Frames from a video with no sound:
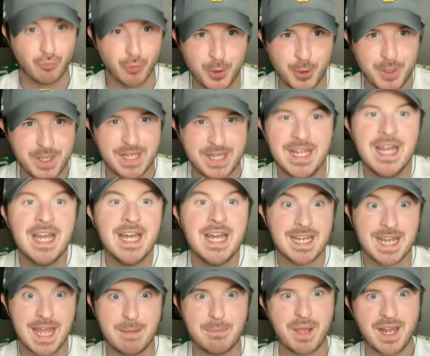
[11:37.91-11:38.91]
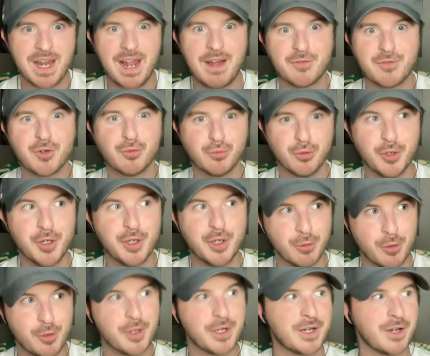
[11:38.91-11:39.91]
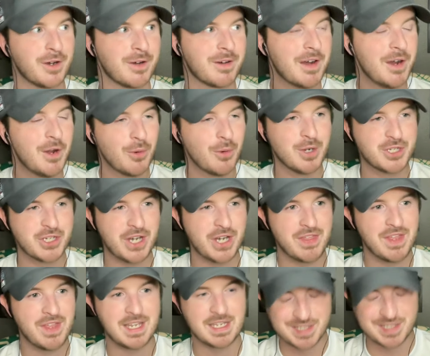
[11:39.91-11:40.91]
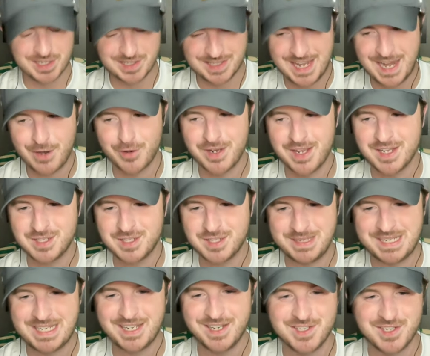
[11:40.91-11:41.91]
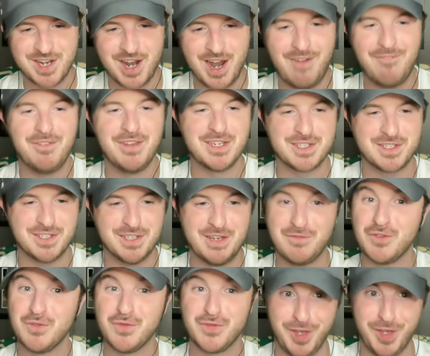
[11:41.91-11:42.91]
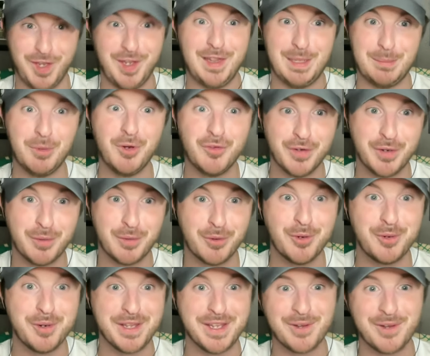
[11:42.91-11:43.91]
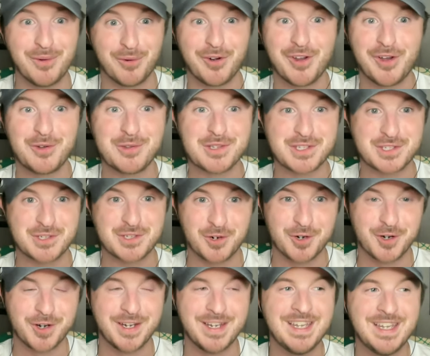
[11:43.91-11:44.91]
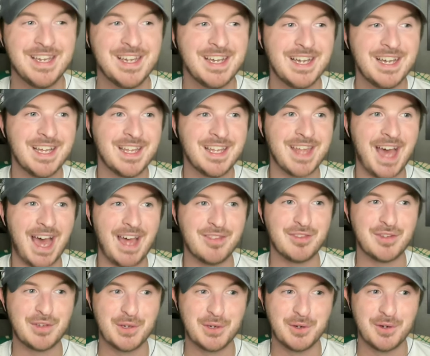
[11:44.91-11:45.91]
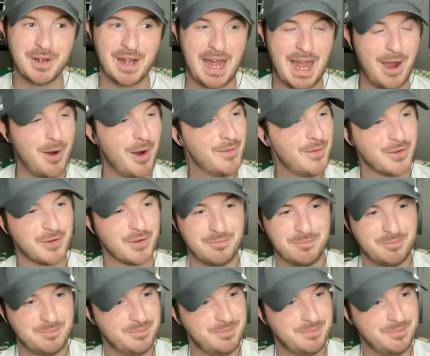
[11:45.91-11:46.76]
Rudy, naming it after Rudy Rudiger, which I think is hilarious because obviously if you've seen the movie Rudy or know the story, that dude, however